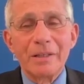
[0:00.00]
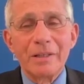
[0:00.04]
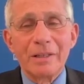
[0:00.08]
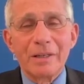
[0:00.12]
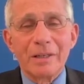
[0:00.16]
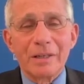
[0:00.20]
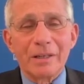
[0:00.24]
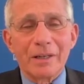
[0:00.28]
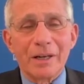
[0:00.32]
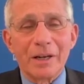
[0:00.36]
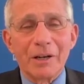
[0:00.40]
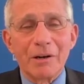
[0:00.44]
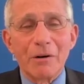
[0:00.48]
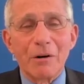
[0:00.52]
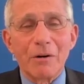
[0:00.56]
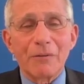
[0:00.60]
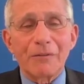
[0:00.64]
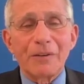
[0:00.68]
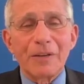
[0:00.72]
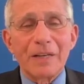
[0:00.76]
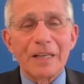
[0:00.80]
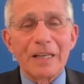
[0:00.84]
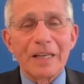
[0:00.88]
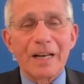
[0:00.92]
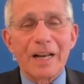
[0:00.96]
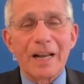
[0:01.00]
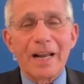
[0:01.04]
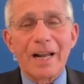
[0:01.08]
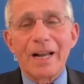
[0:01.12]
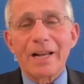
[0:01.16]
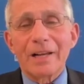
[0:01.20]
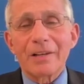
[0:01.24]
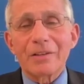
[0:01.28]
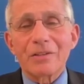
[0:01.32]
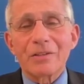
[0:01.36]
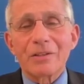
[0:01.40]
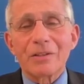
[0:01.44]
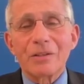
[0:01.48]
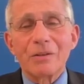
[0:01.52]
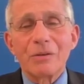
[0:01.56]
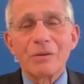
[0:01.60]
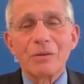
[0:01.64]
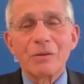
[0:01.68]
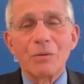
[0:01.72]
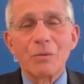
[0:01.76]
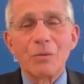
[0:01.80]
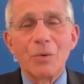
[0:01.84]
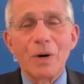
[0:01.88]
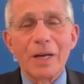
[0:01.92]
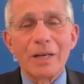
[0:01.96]
And I often get asked,
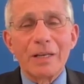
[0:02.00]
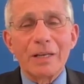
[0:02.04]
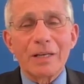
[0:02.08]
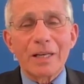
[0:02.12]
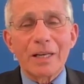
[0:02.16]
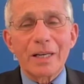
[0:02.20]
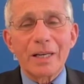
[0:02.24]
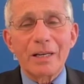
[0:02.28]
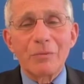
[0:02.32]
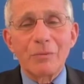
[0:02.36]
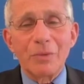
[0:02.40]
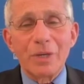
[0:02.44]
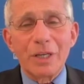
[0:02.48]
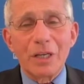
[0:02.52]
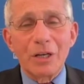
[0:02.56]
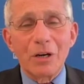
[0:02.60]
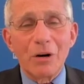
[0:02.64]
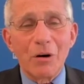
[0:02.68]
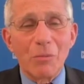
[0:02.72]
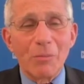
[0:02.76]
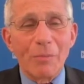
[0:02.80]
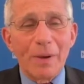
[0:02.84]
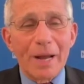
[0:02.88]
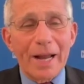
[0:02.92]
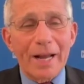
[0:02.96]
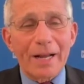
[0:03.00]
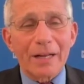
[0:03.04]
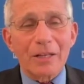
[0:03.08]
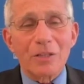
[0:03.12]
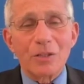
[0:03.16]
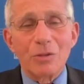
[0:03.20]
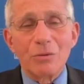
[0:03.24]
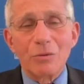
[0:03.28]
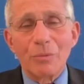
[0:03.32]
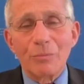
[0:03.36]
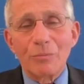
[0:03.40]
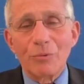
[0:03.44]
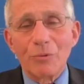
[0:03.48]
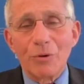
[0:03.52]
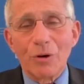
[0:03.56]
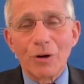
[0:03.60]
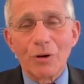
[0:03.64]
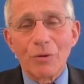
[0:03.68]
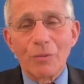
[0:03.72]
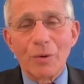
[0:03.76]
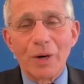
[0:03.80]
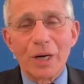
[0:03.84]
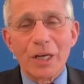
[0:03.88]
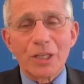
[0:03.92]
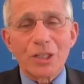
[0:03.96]
when can we go back to a
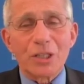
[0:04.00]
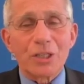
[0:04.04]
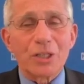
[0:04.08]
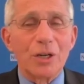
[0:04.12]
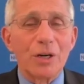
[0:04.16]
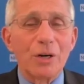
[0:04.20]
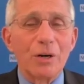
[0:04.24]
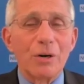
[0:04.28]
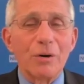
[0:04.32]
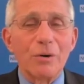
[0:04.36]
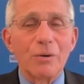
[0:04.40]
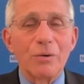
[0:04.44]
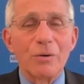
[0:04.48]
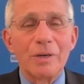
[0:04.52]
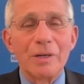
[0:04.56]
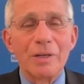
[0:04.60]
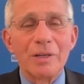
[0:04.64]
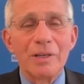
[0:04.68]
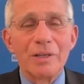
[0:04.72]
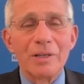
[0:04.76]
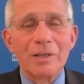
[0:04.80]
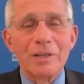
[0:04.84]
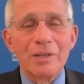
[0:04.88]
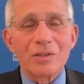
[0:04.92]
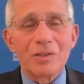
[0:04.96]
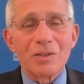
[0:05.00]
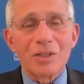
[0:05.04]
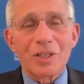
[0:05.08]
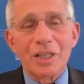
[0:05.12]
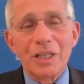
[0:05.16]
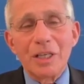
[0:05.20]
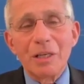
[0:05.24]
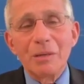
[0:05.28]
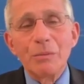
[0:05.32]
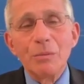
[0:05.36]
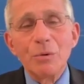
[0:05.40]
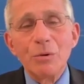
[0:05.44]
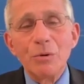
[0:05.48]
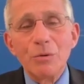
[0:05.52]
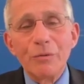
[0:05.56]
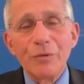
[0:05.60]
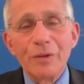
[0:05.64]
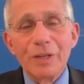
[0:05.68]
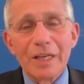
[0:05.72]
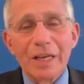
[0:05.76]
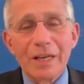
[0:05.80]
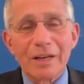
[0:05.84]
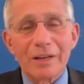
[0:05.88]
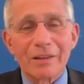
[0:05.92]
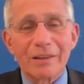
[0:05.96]
Broadway show, see a
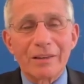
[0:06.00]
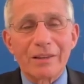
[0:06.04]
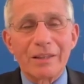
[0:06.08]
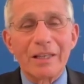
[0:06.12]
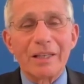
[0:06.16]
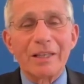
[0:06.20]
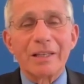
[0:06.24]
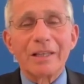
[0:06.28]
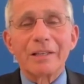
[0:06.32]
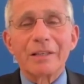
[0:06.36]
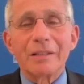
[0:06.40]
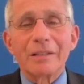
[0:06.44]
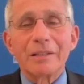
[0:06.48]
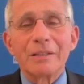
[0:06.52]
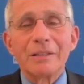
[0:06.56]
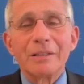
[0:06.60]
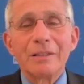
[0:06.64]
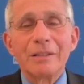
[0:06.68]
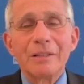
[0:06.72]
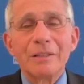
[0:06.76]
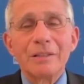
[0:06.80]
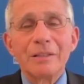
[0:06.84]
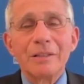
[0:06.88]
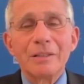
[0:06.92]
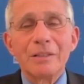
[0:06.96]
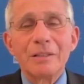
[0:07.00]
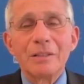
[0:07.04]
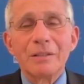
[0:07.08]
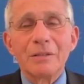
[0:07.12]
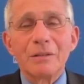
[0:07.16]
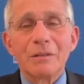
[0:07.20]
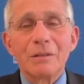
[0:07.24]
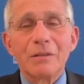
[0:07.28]
movie at a theater, or